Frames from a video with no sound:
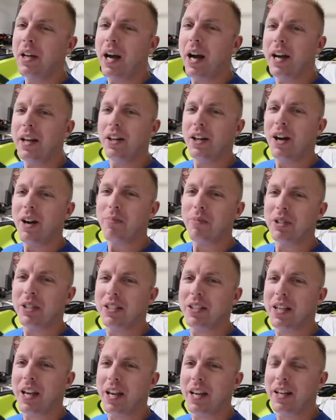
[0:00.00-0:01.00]
I know I've been
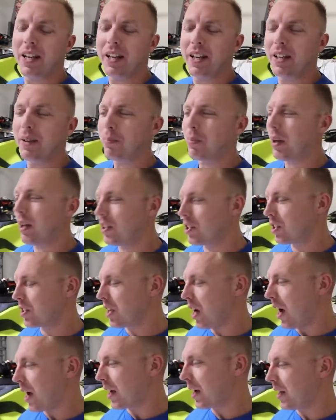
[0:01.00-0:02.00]
saying it, but
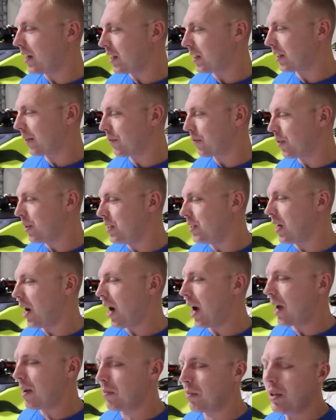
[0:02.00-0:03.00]
I gotta get the free
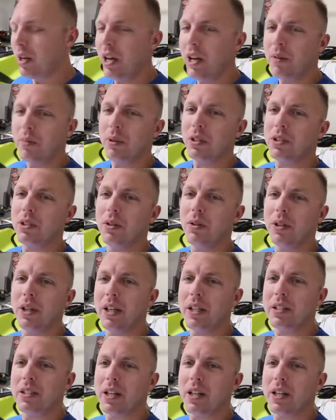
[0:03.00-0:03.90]
time with doing it,